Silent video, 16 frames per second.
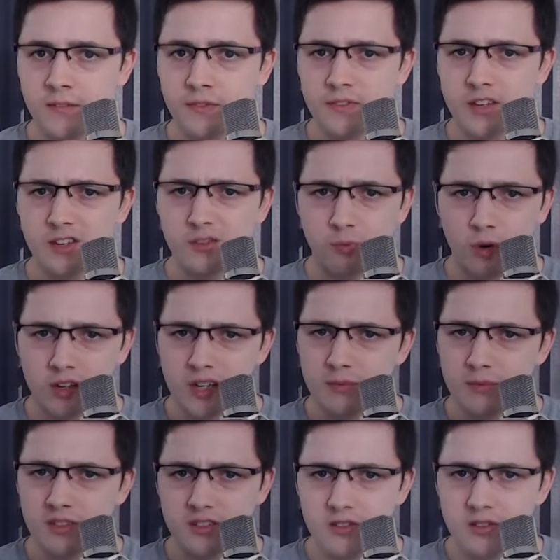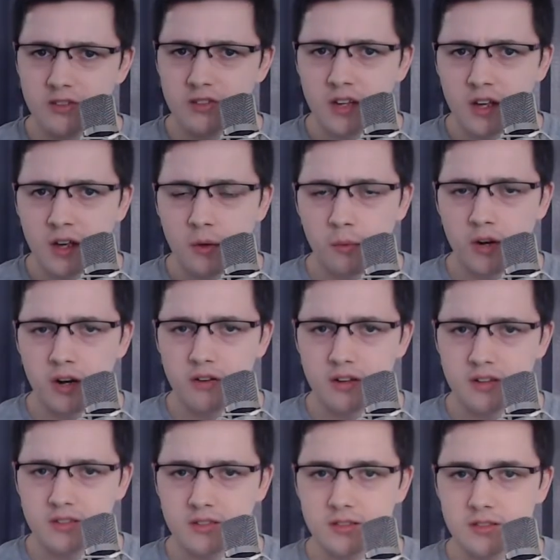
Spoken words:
There's one episode where he's